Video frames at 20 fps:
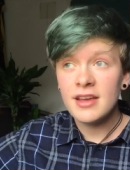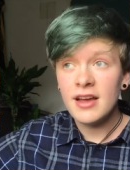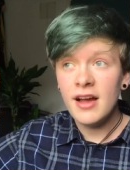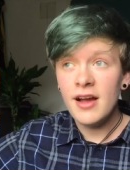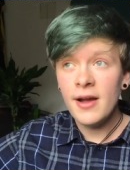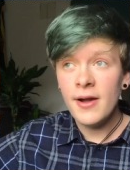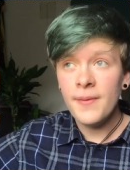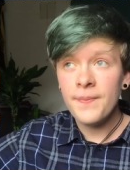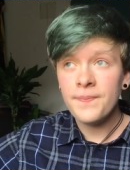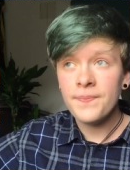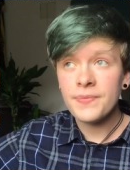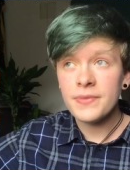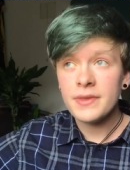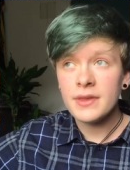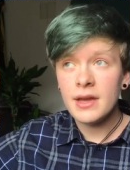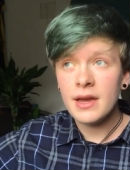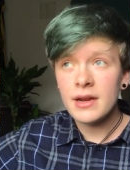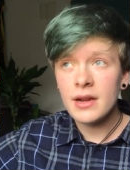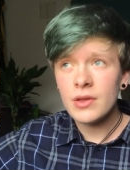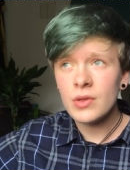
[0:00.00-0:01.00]
And
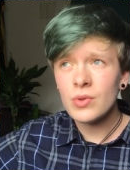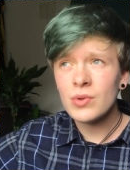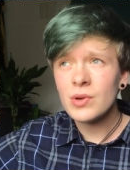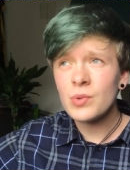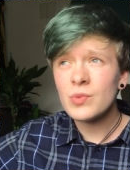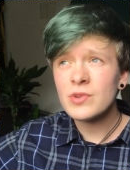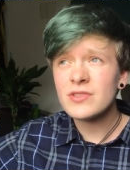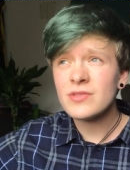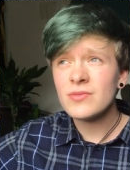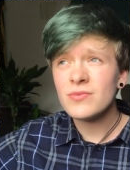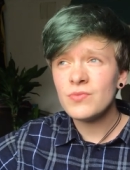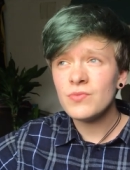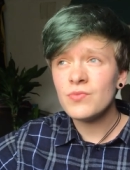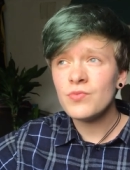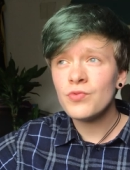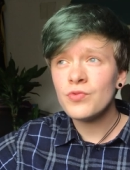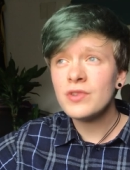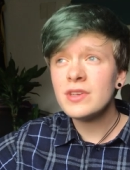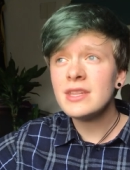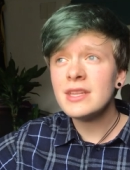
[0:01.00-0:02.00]
I thought it was
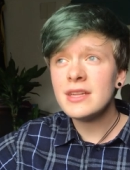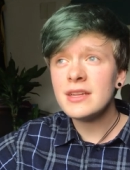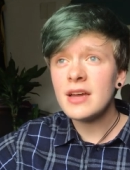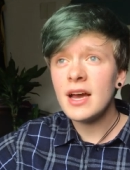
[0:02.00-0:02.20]
really